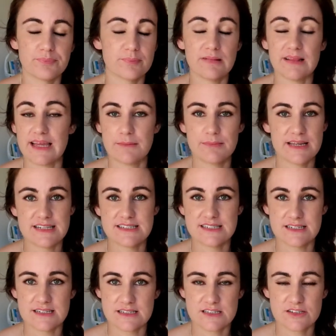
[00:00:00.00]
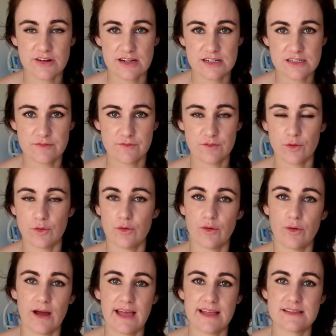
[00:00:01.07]
playpen didn't scratch the
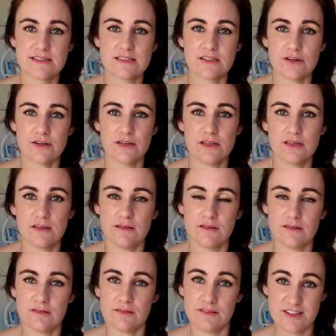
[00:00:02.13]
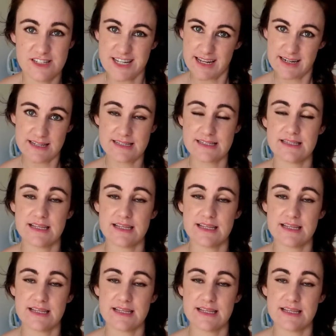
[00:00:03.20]
floor, and so Jed is